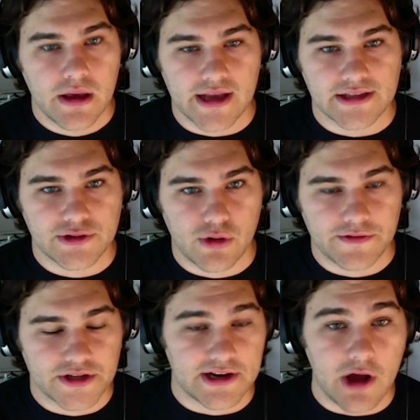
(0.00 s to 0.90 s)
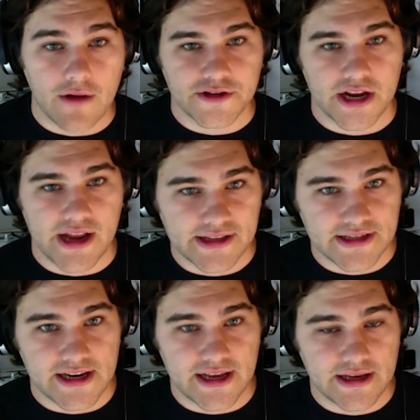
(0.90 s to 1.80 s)
It's sort of just an off-chain
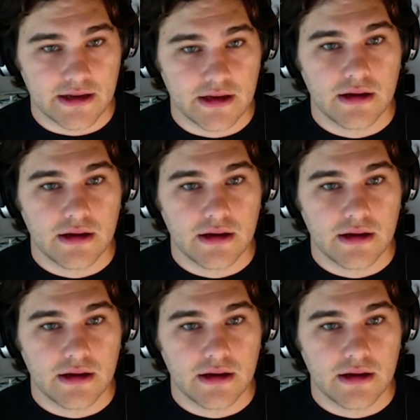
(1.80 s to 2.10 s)
entity